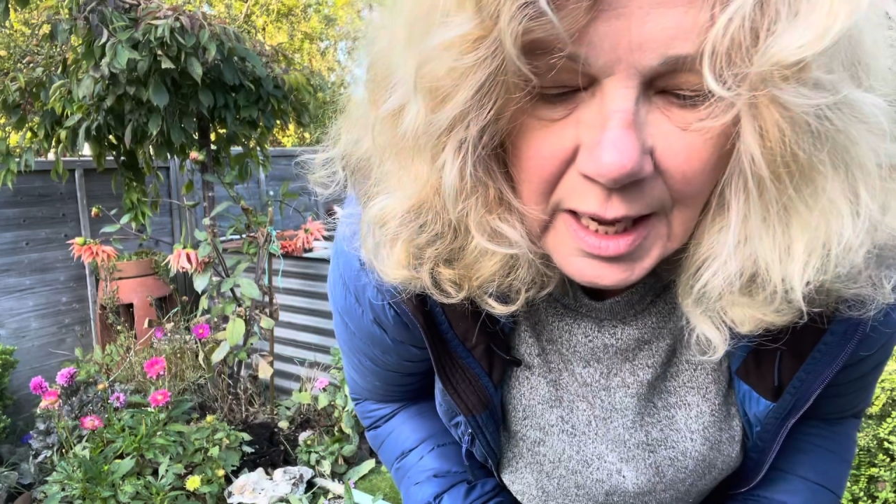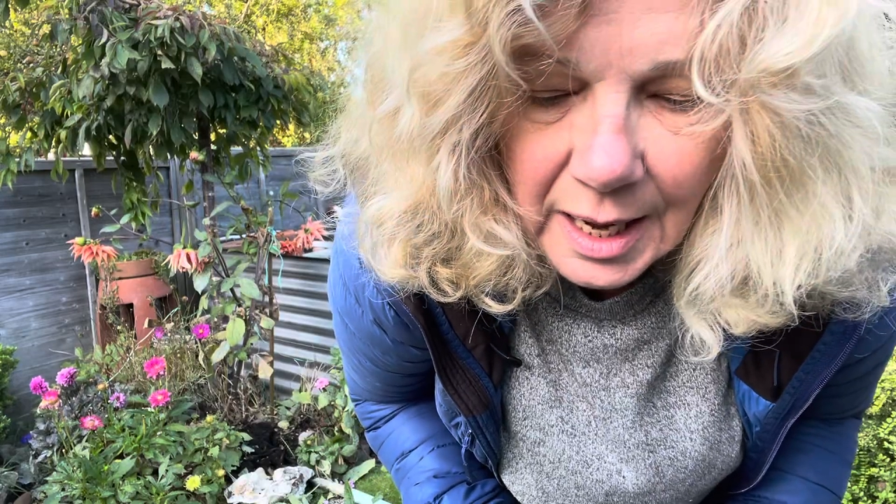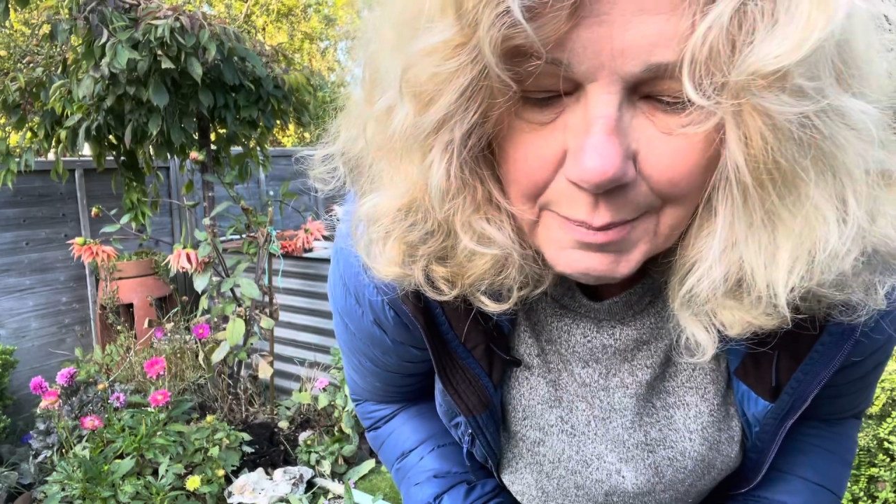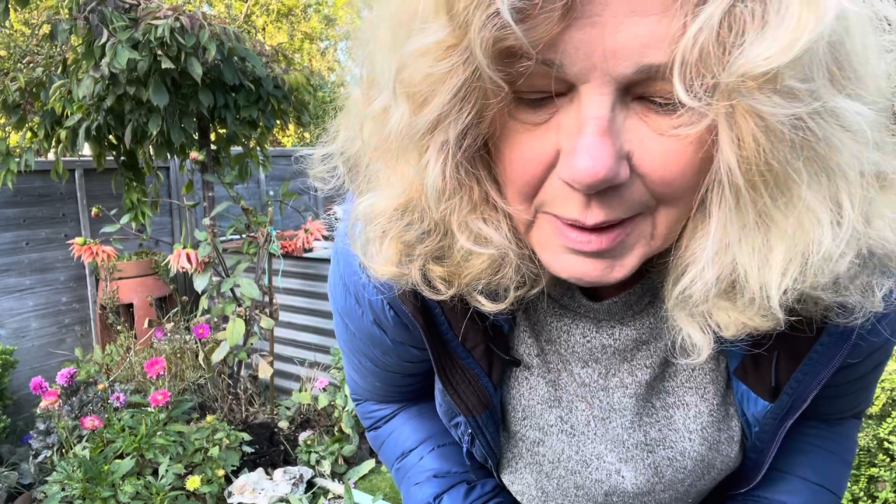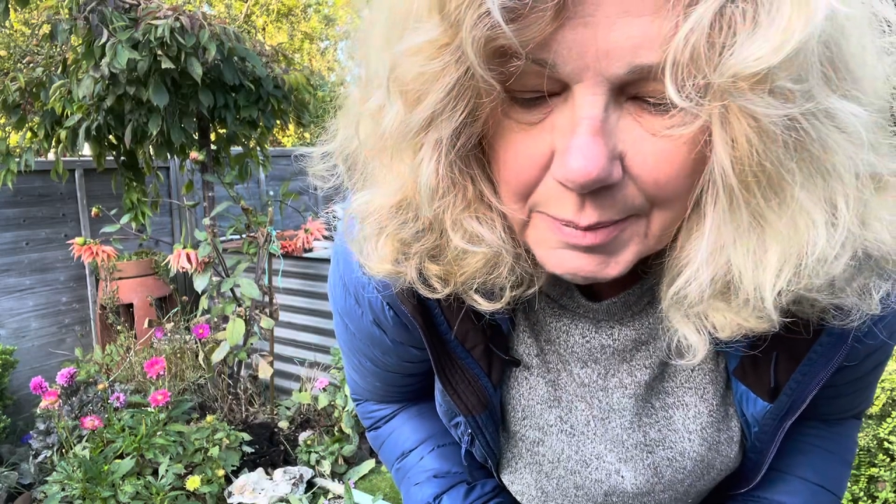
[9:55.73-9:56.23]

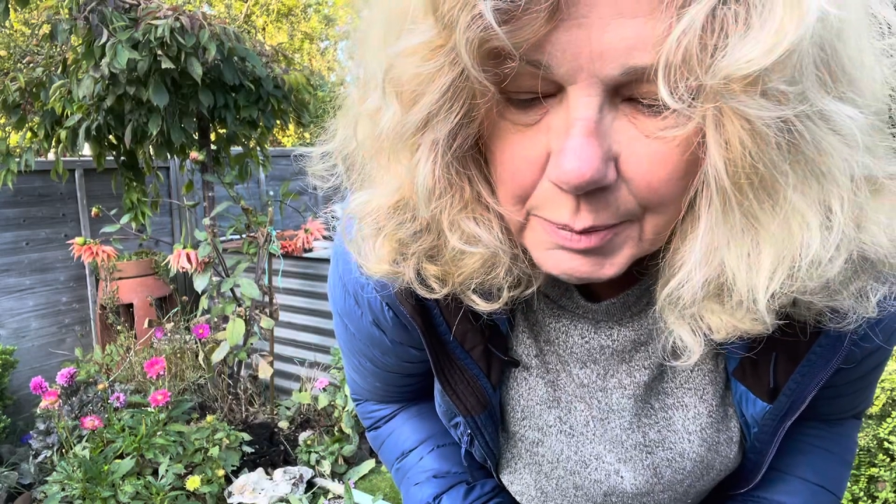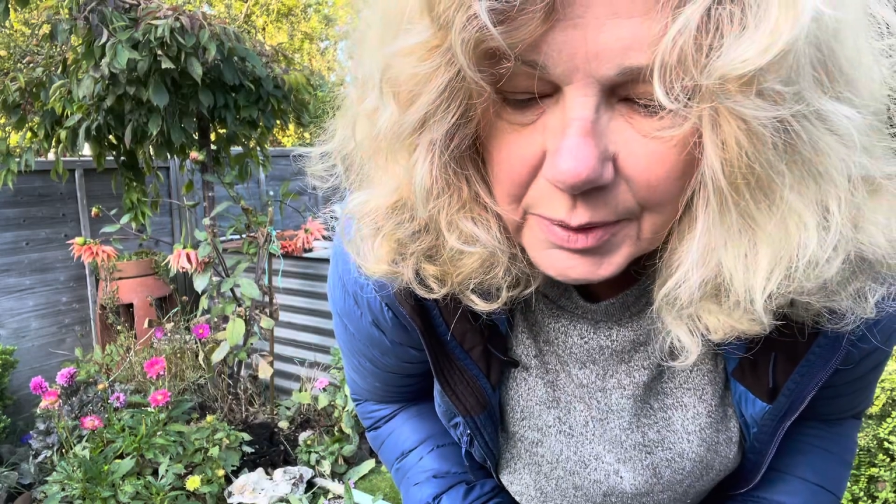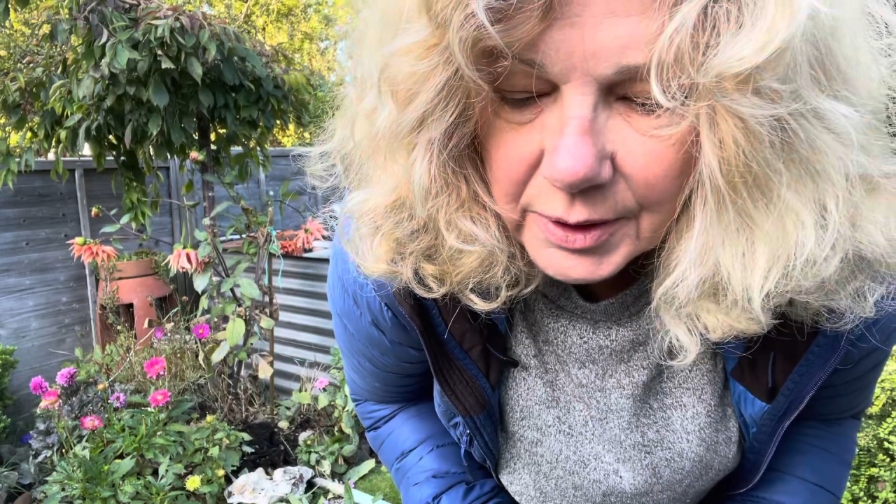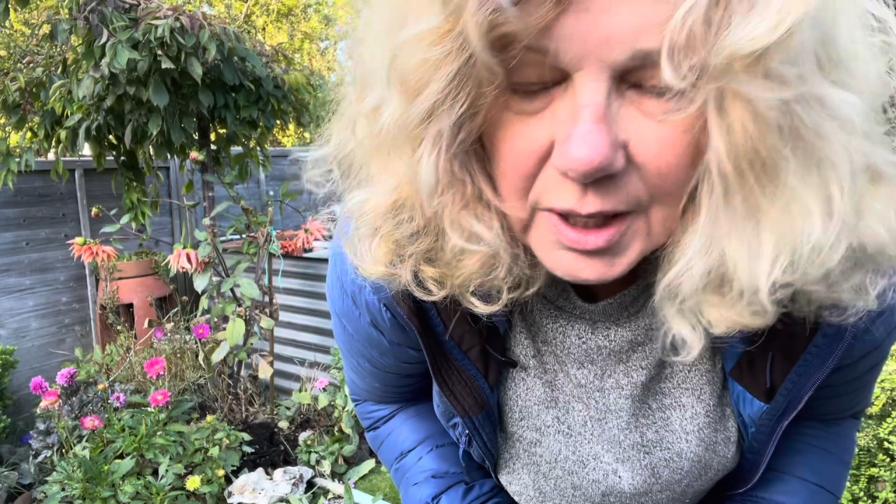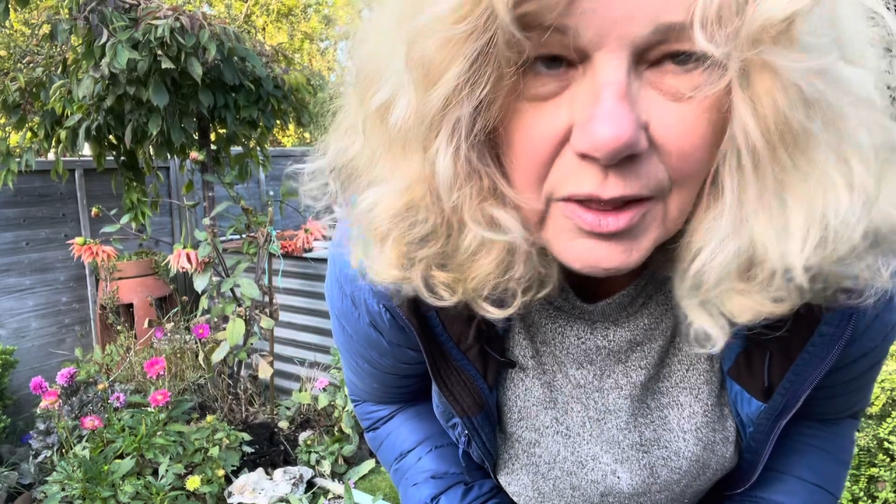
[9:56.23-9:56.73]
And maybe with
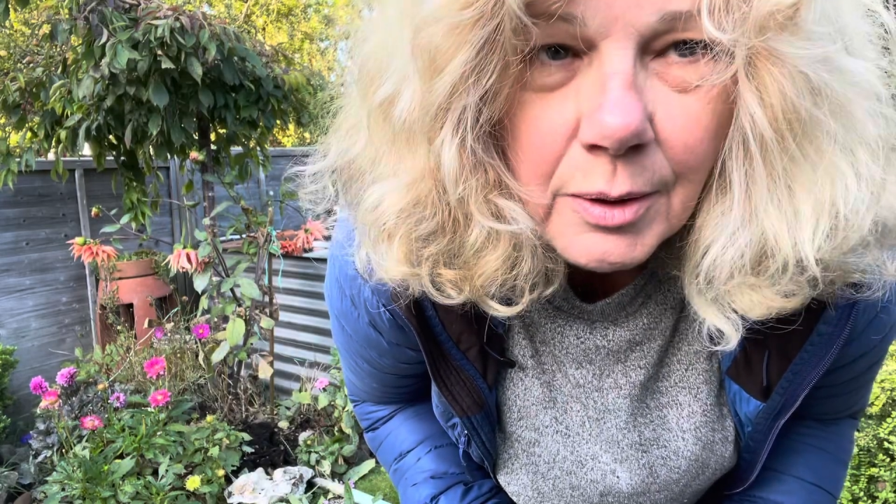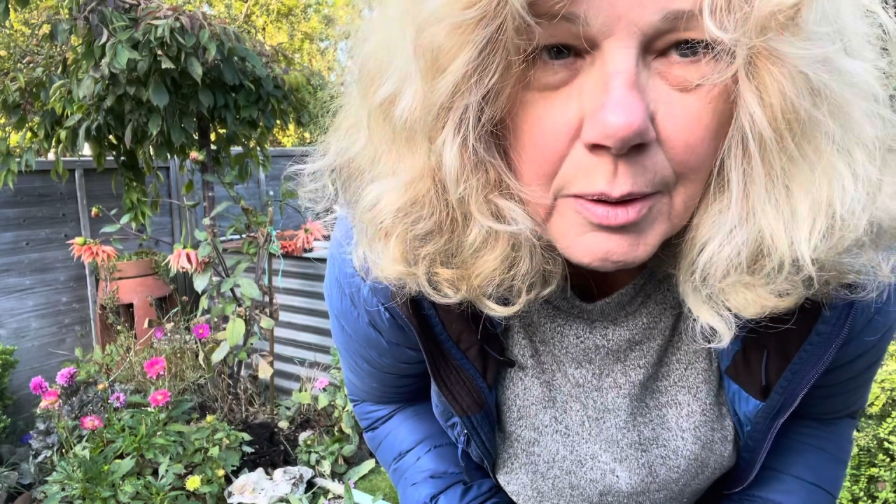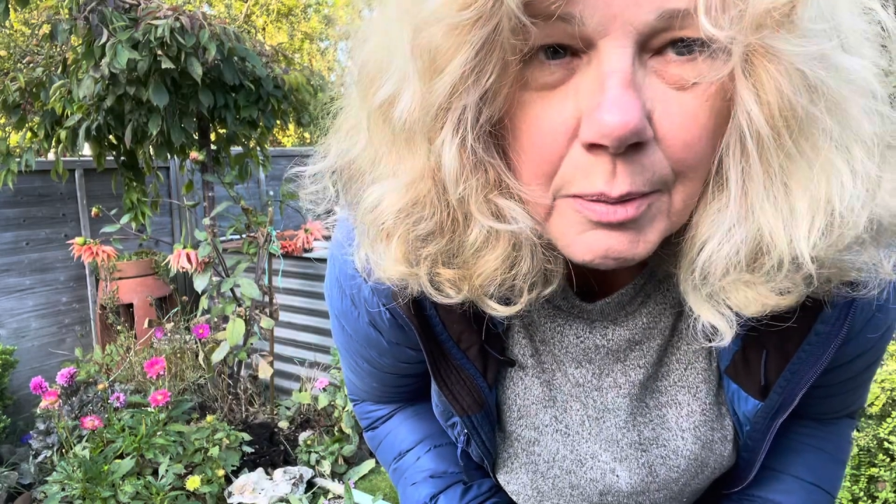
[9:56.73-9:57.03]
another